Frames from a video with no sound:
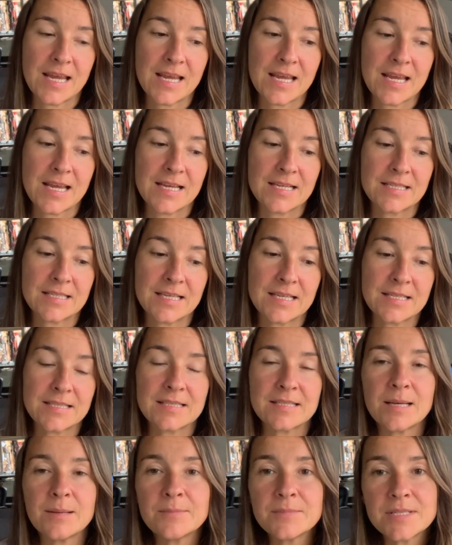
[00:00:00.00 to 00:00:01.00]
is
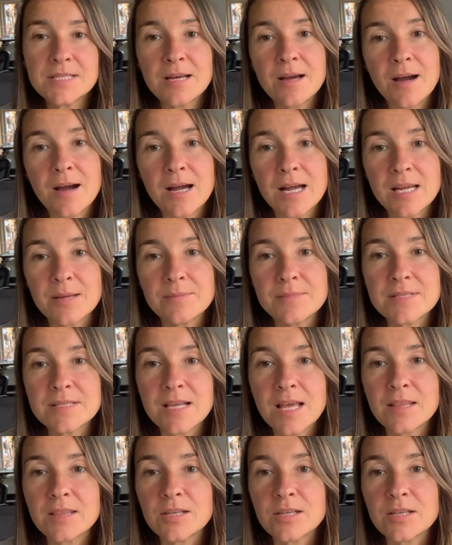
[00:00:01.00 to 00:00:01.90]
sometimes